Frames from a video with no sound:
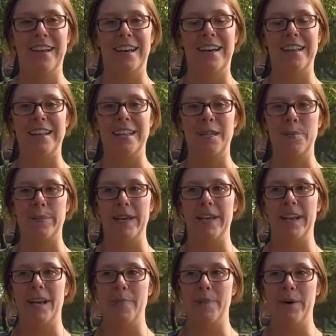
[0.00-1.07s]
a little
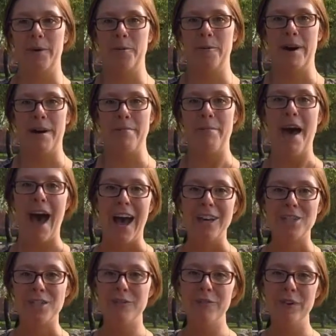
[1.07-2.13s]
bit about my
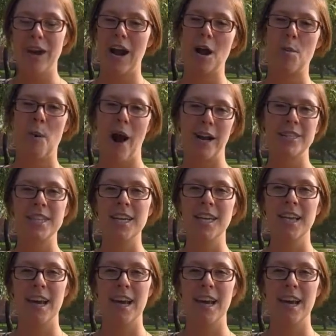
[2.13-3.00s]
passion for chiropractic